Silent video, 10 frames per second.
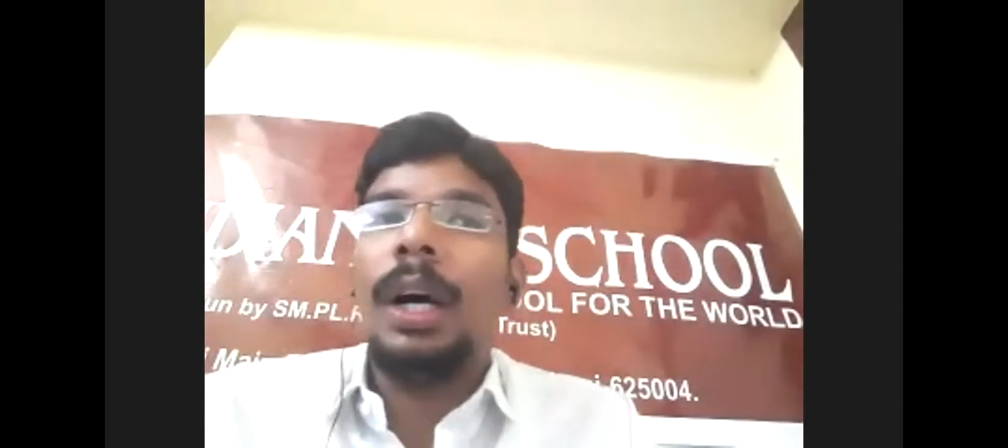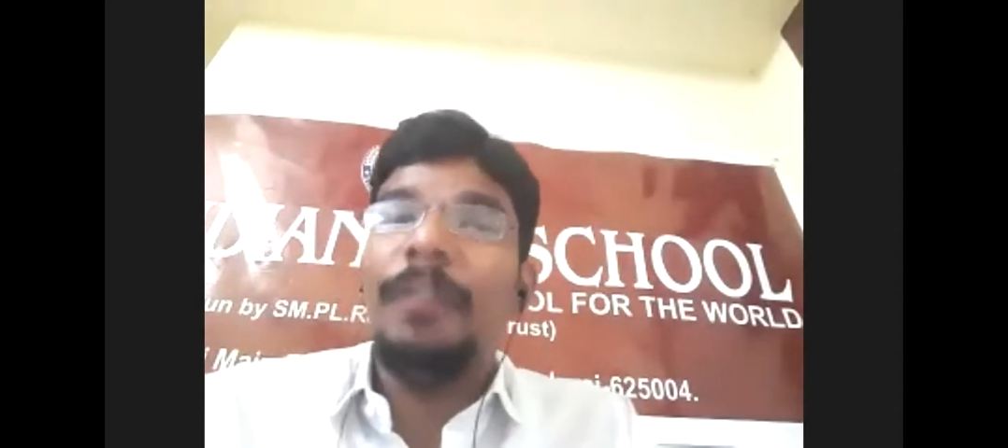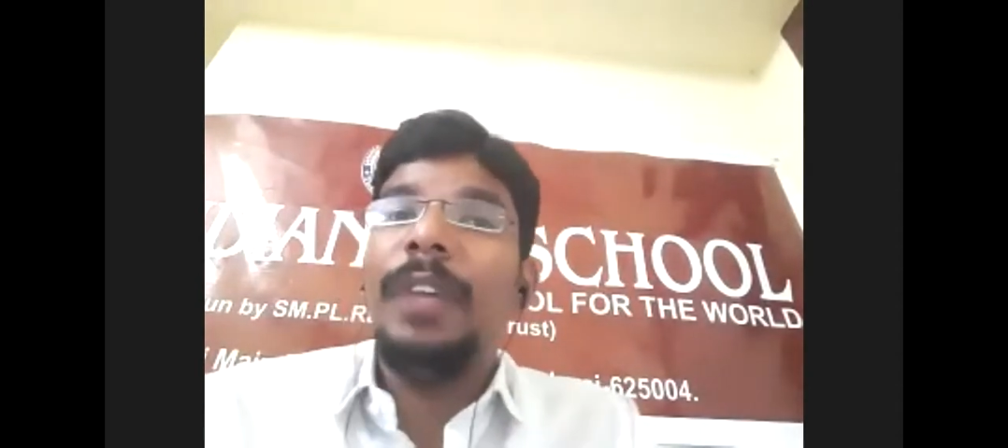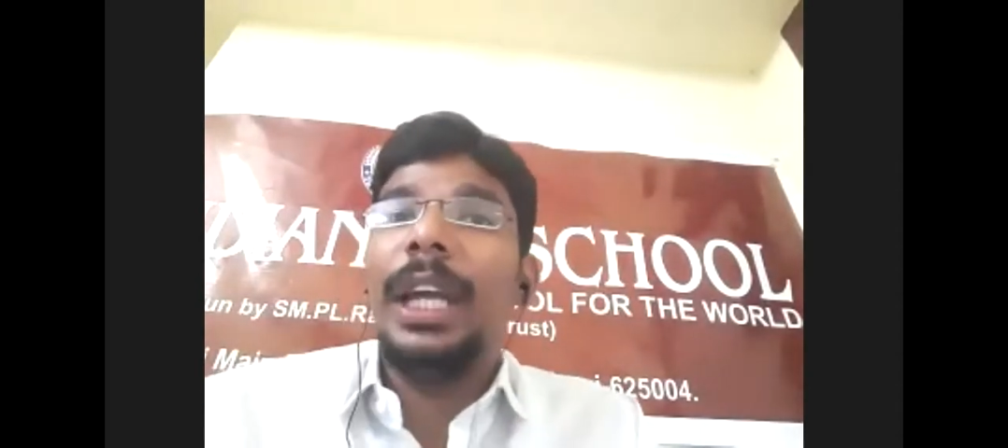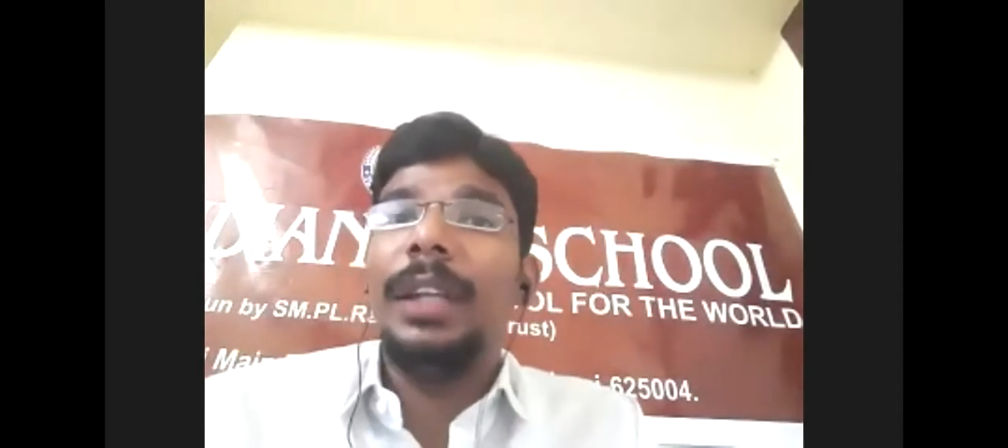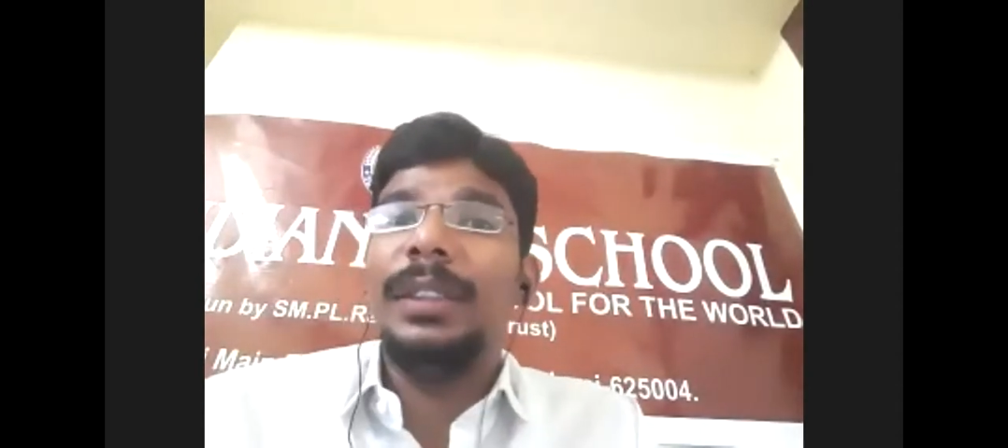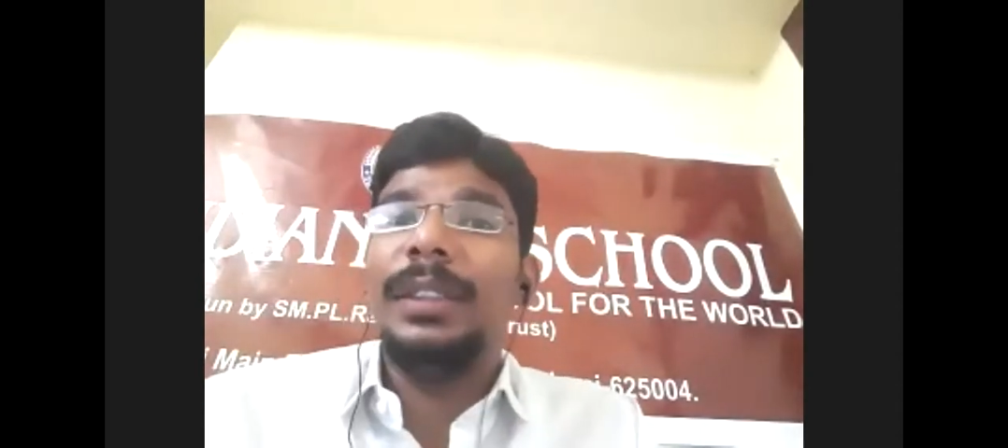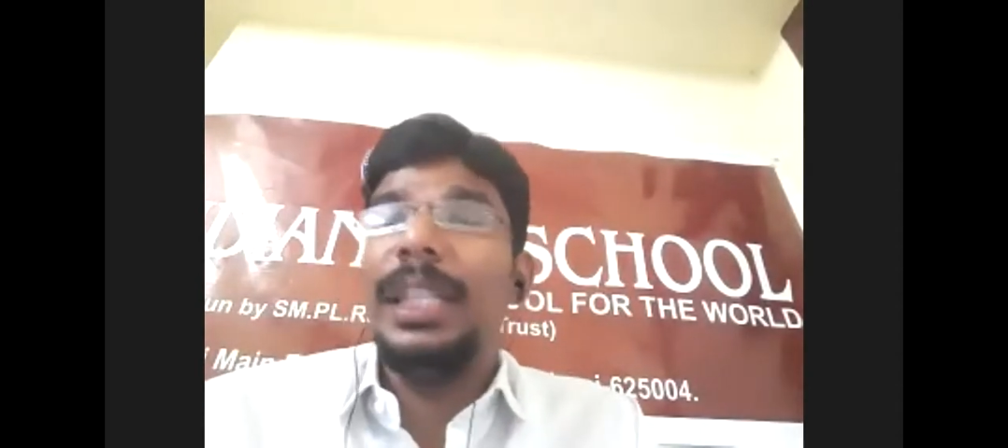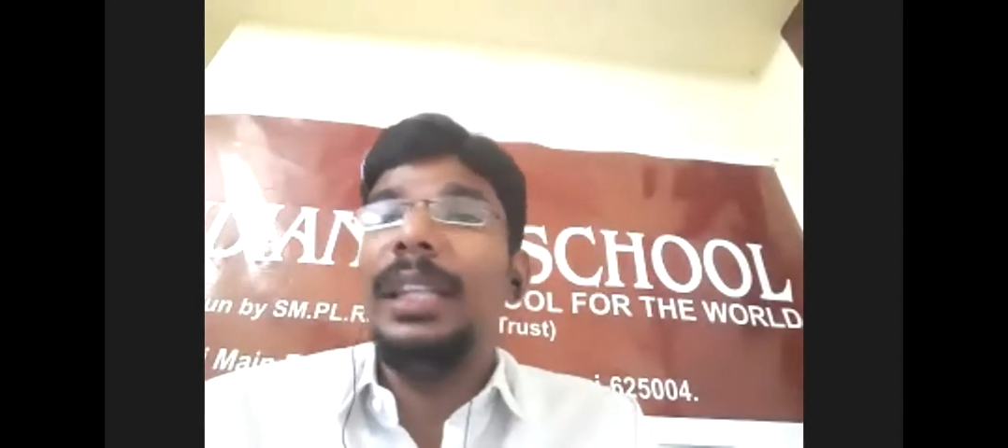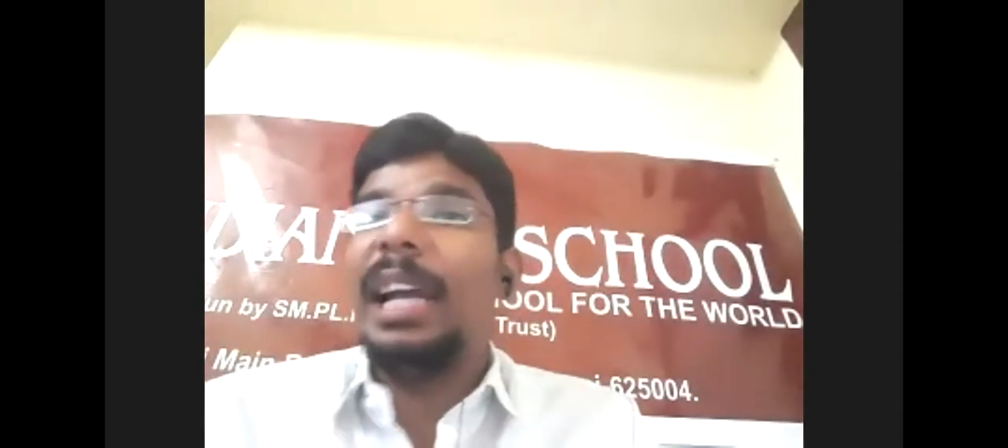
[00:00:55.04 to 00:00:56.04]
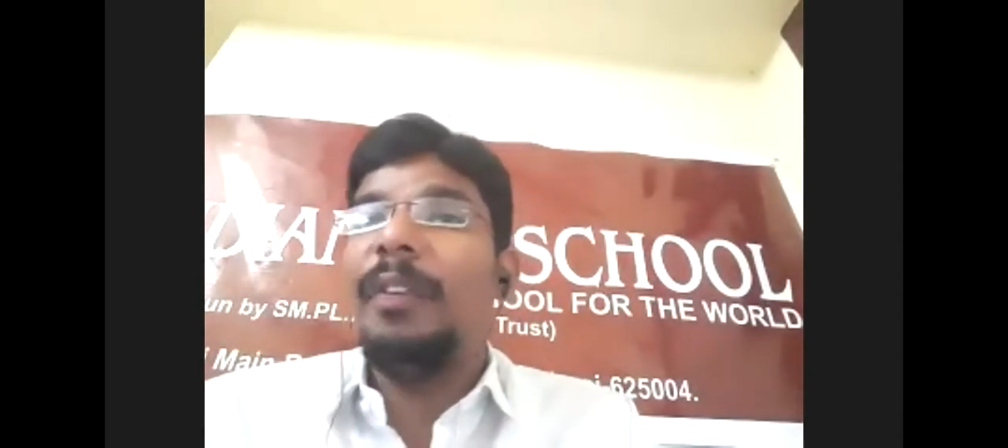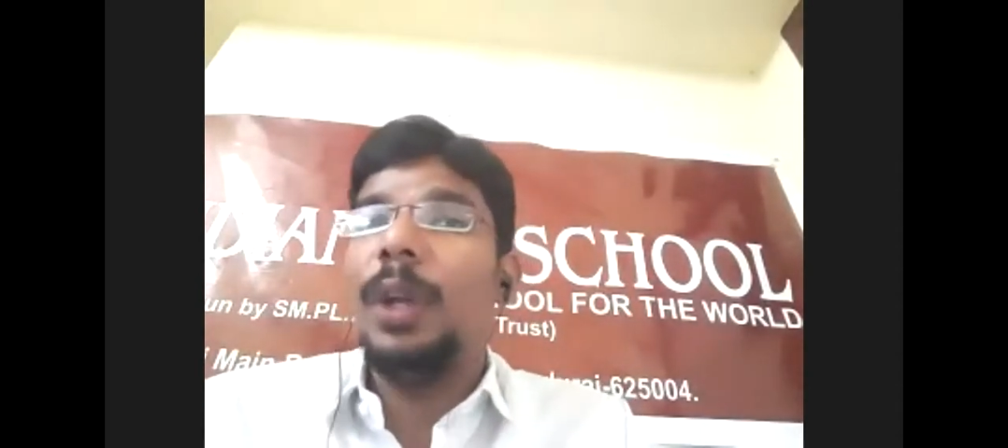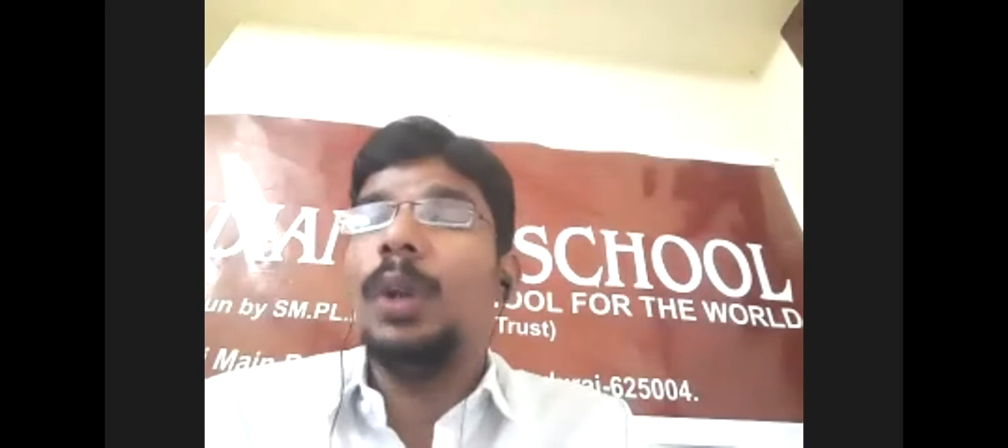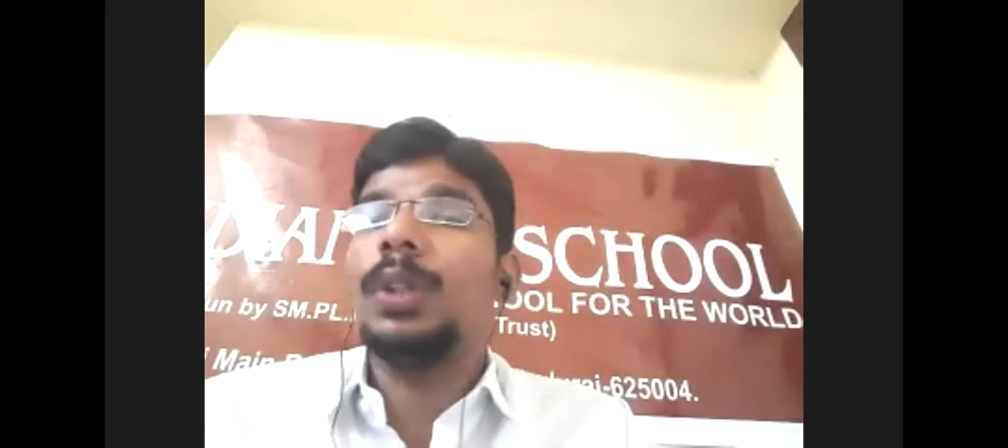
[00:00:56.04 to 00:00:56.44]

we can see that video.